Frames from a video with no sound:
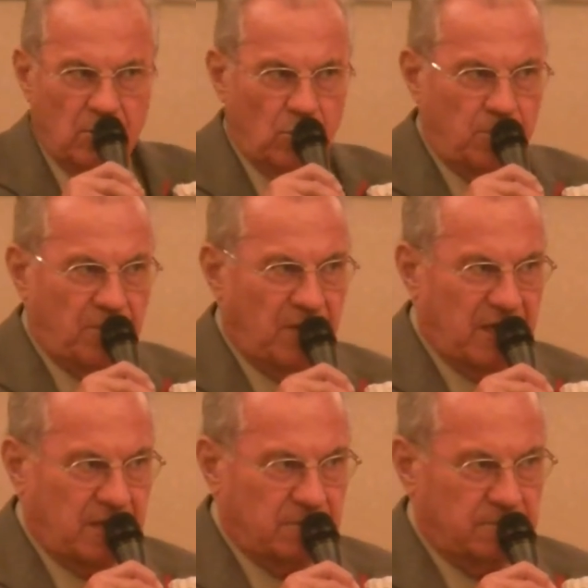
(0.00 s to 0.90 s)
New
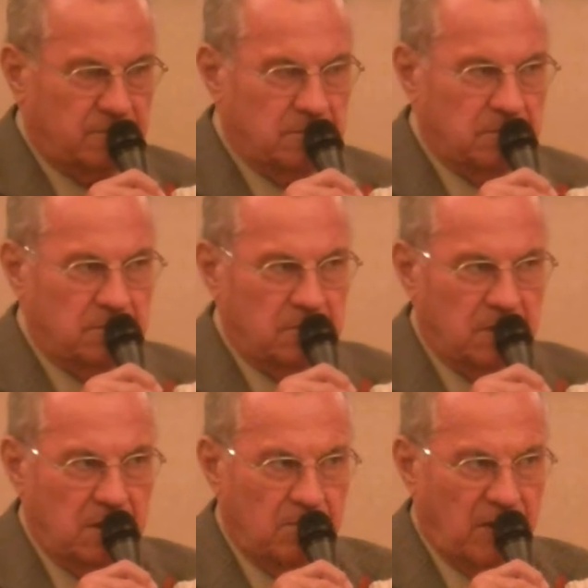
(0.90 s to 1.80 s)
Berlin
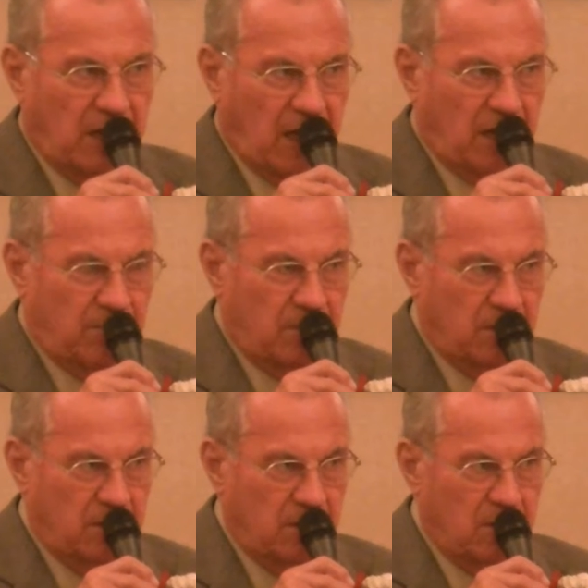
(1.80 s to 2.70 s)

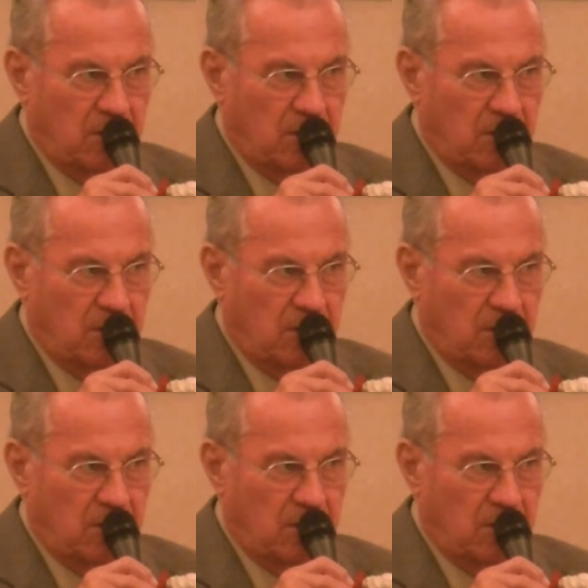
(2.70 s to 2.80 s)
became